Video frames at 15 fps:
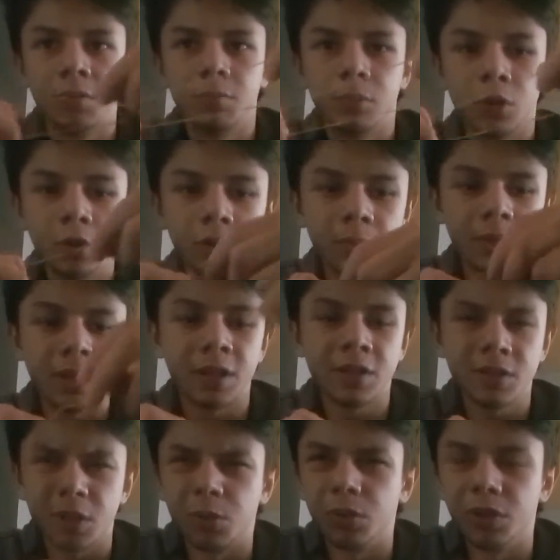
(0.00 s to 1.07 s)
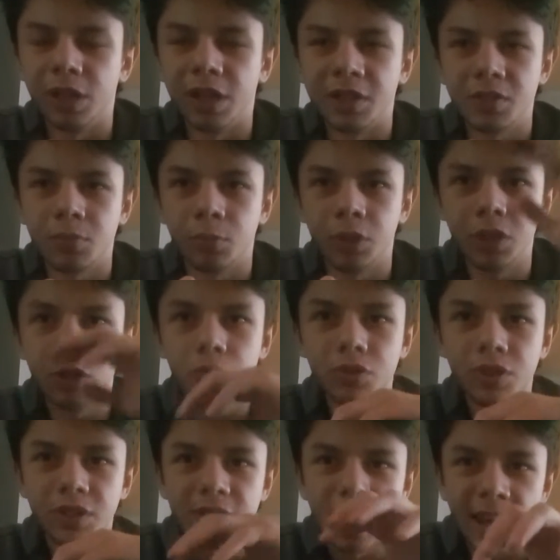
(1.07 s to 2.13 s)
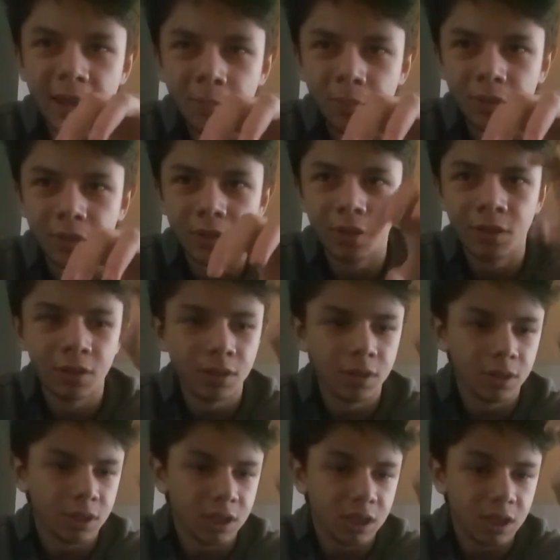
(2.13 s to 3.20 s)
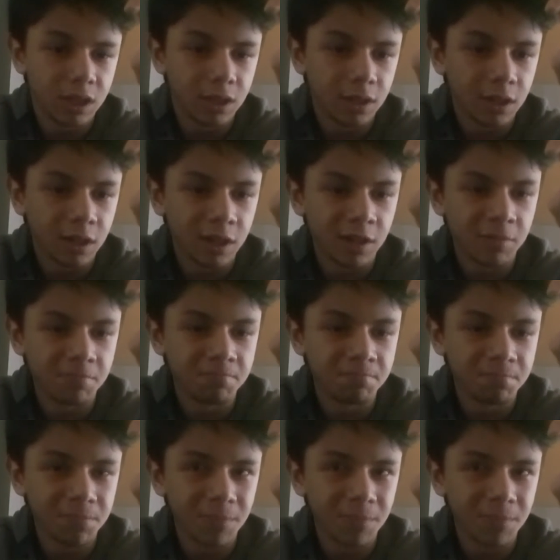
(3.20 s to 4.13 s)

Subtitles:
purely because I realized when using tape, when